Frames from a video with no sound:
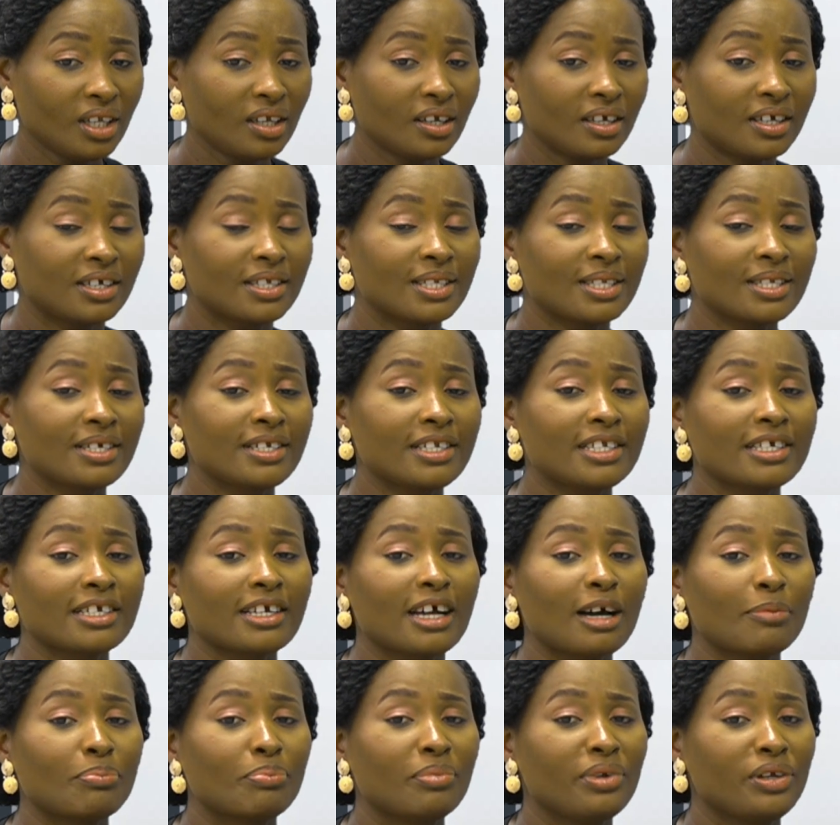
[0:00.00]
is
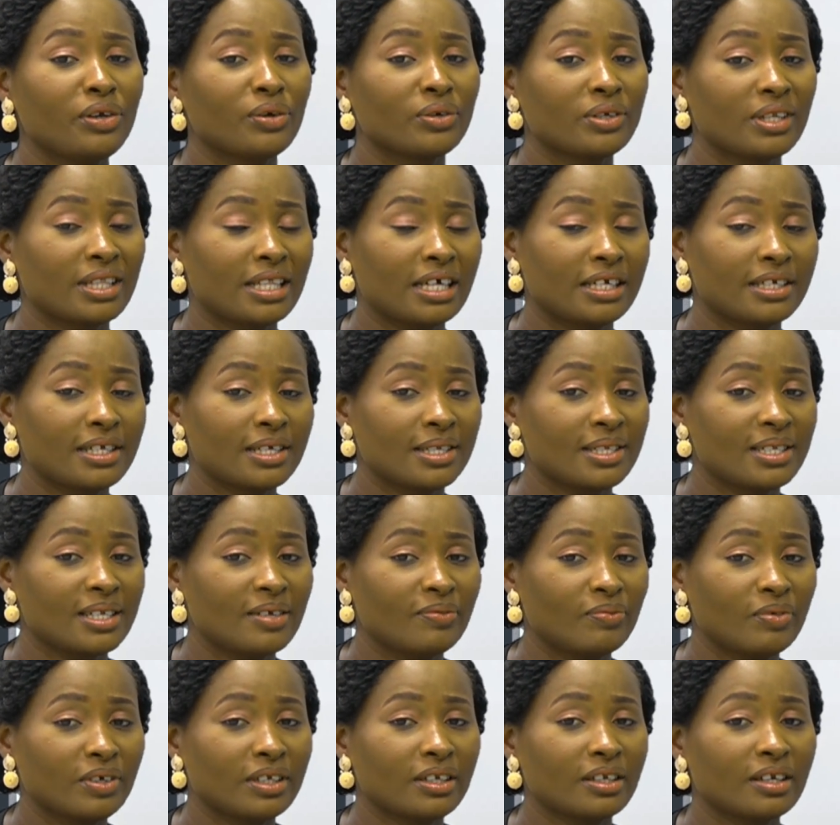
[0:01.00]
sitting up beyond
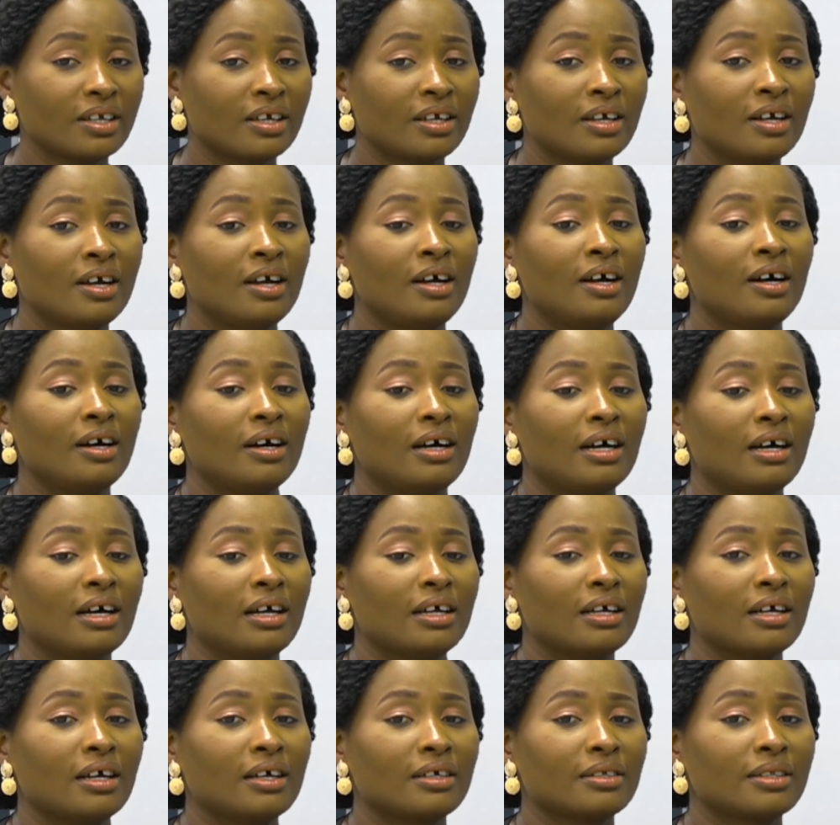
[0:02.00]
37,
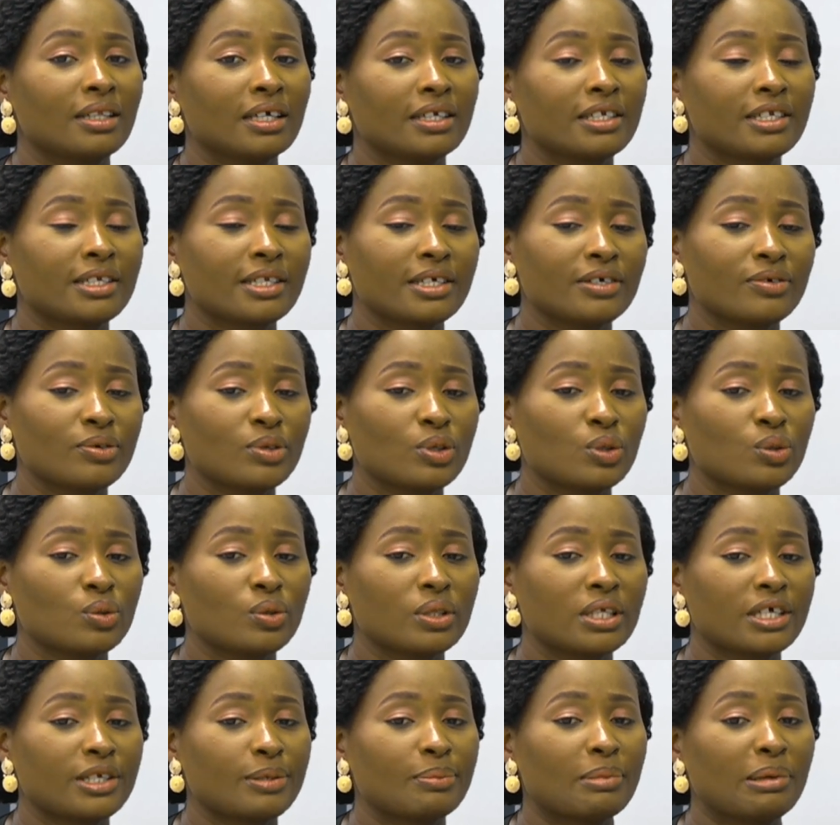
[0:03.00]
that tells
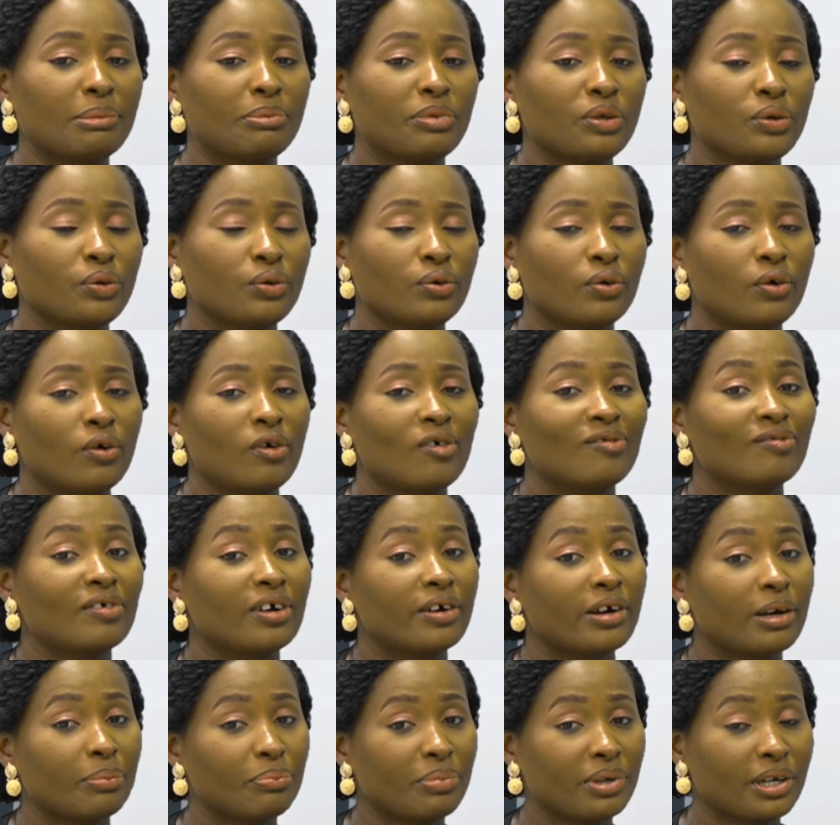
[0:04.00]
you that maybe you're
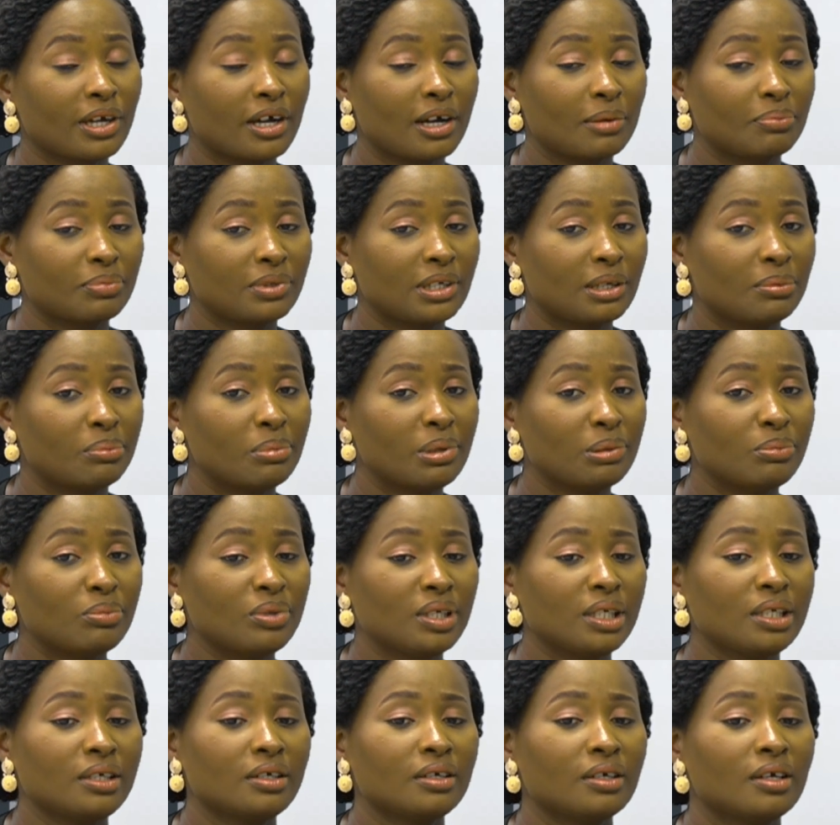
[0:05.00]
over wrapping up the
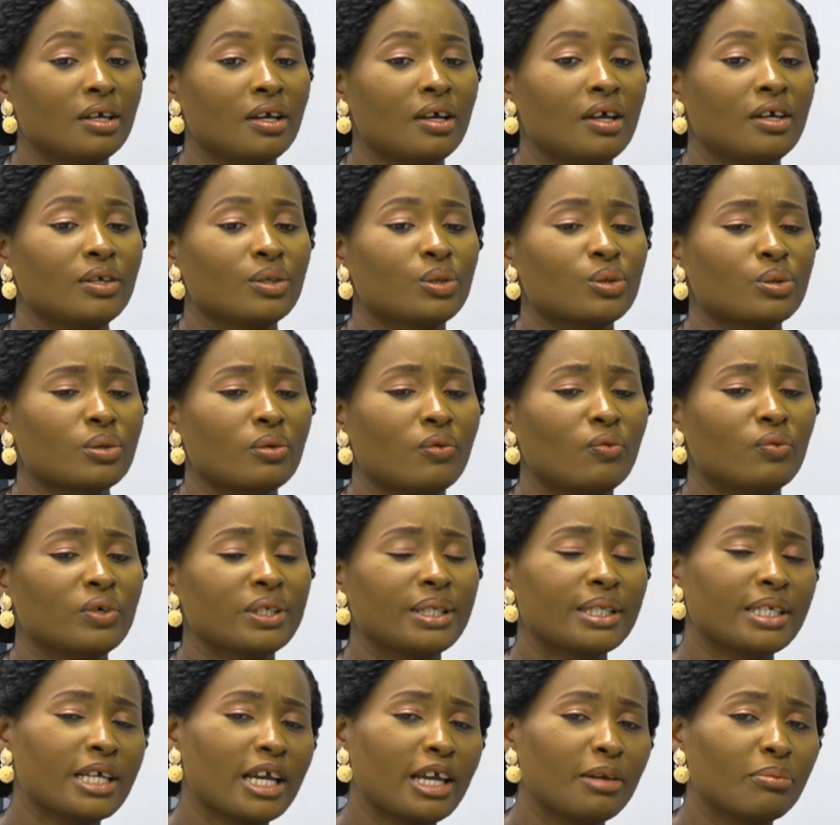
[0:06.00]
baby. So
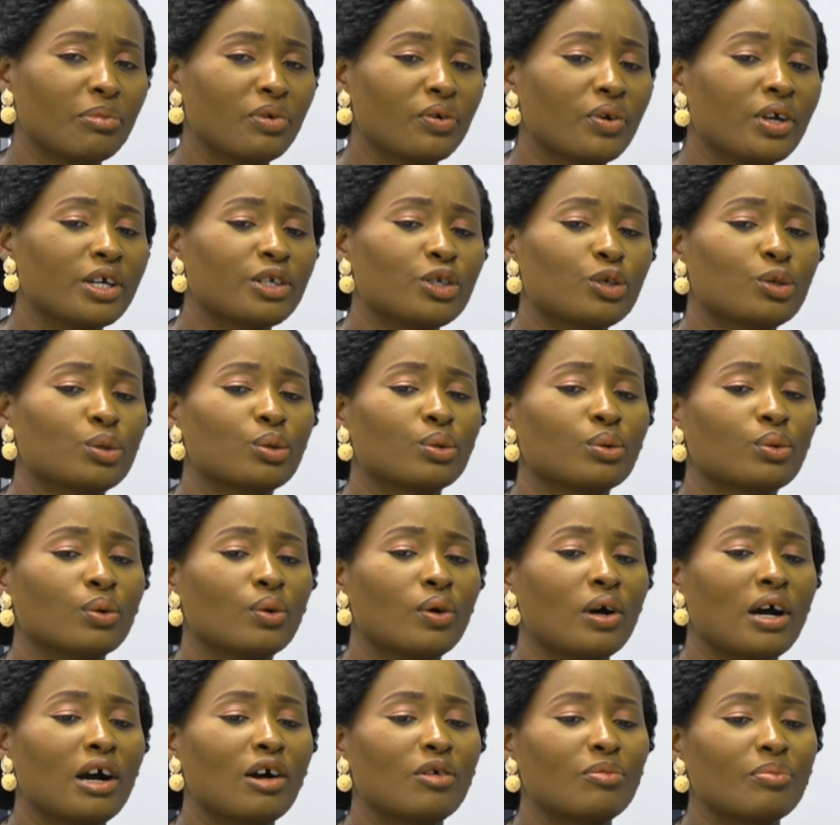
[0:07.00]
with time you get to
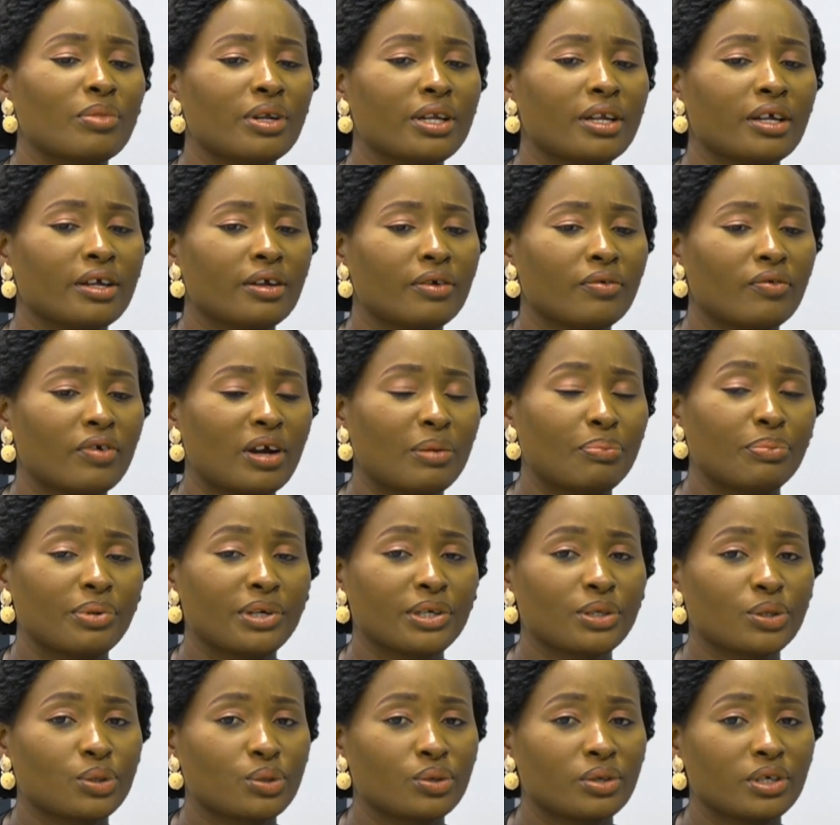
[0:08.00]
know how many
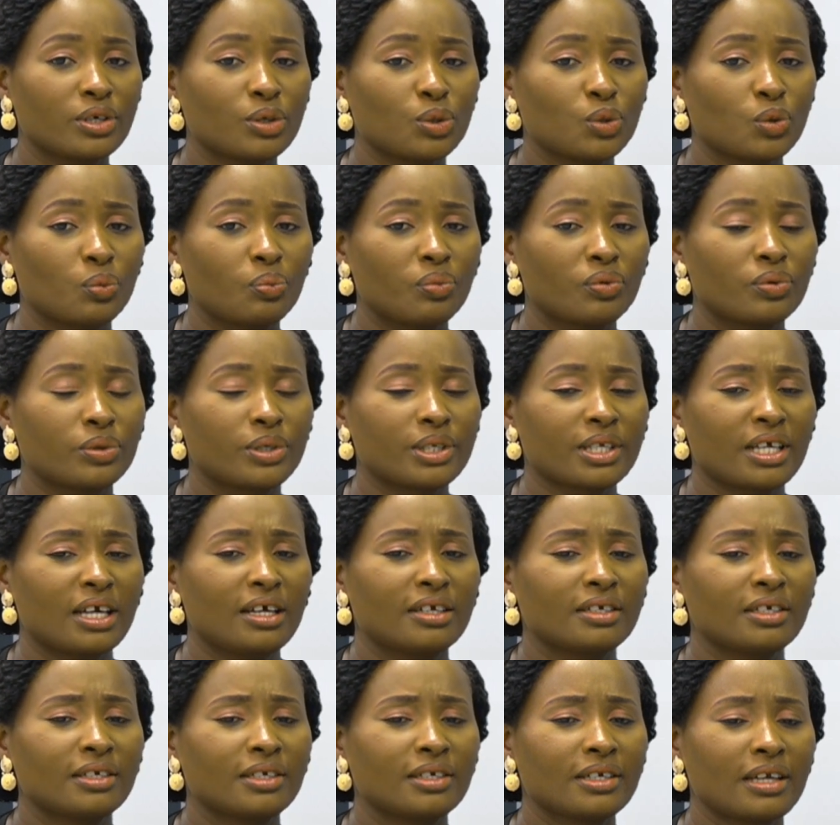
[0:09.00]
wrappings you need to put.
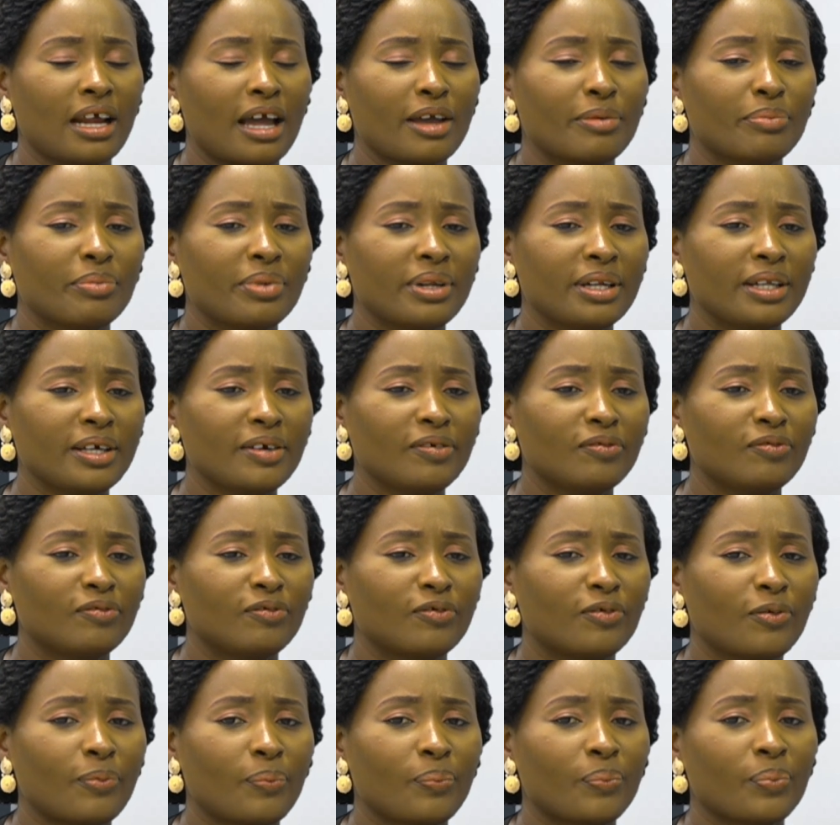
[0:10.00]
And I
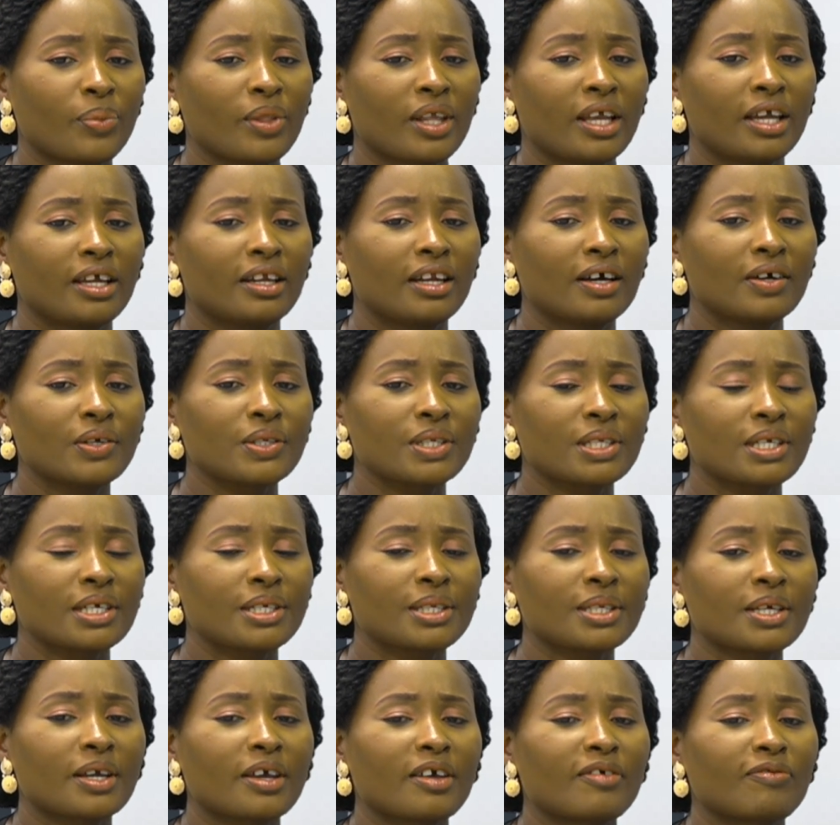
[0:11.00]
believe in our
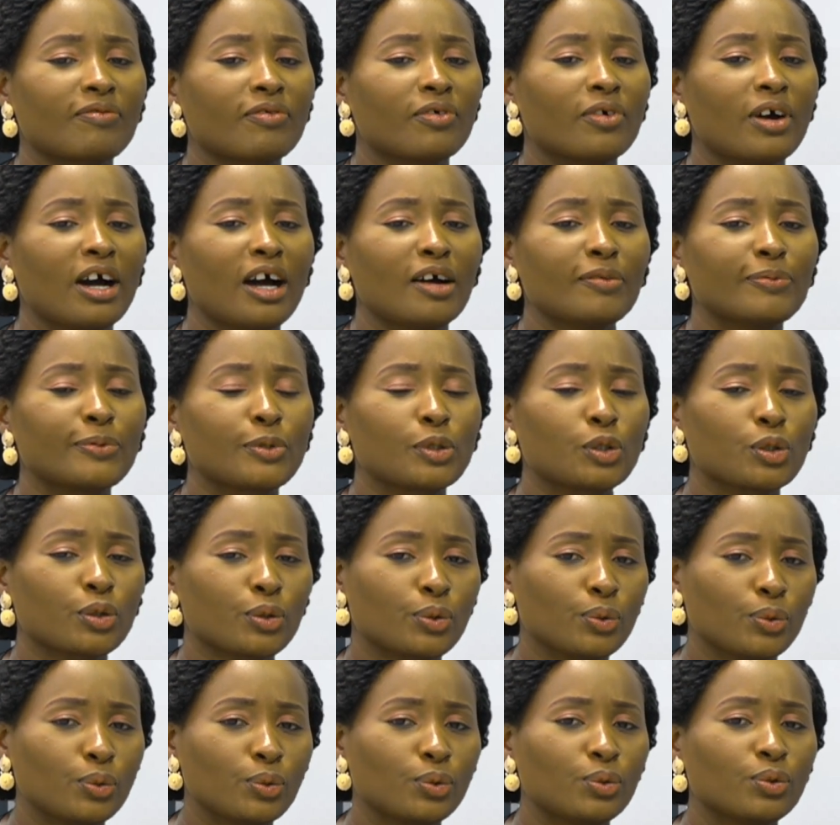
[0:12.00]
setting, if you have
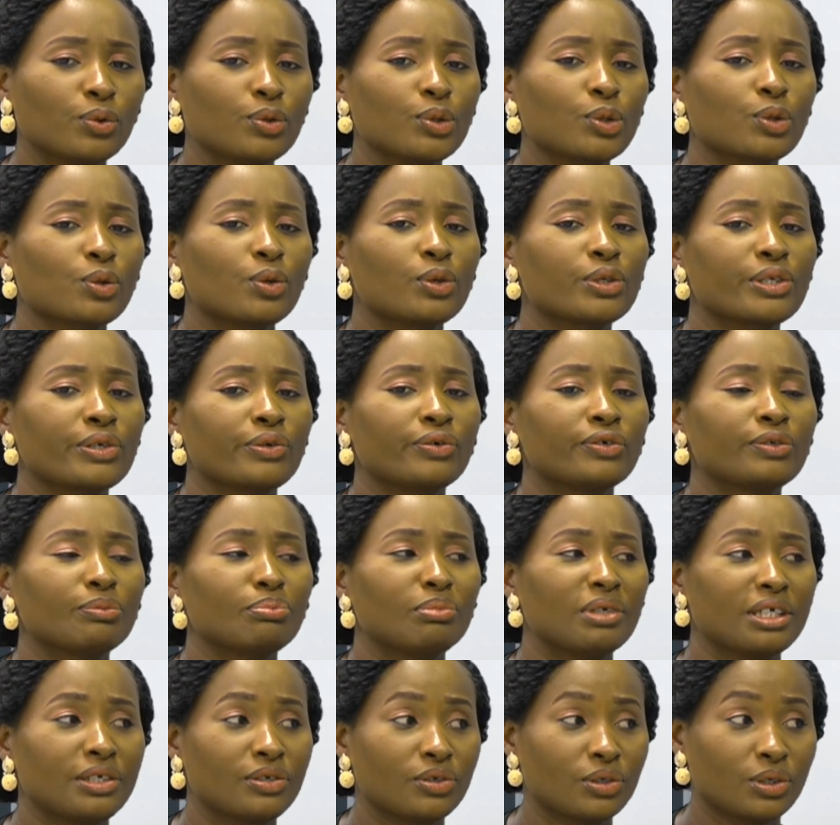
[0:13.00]
2 good
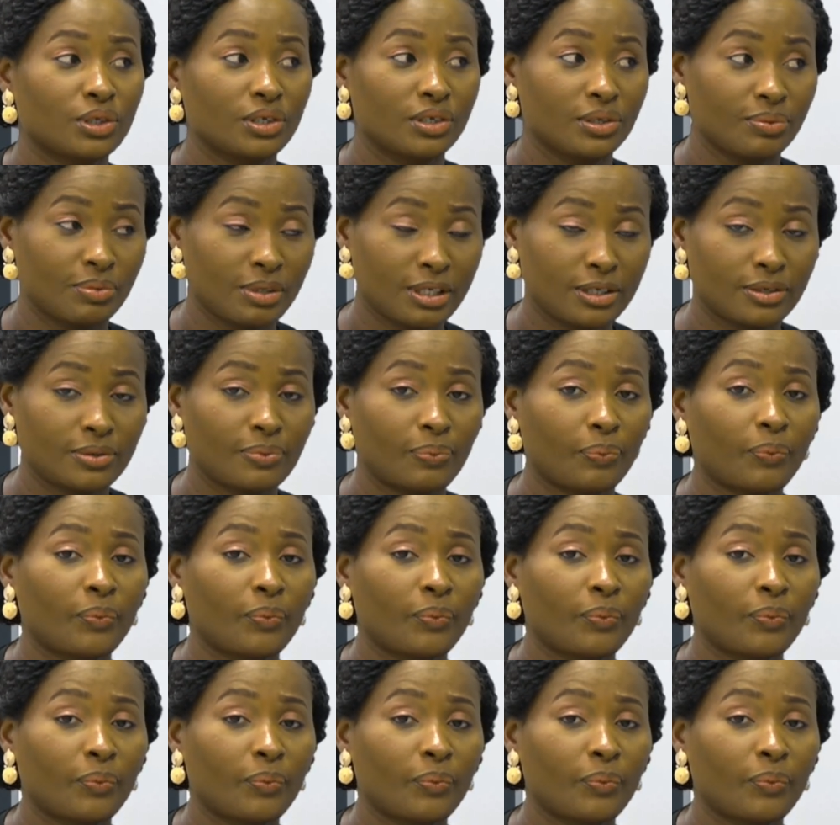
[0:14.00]
cotton bed sheets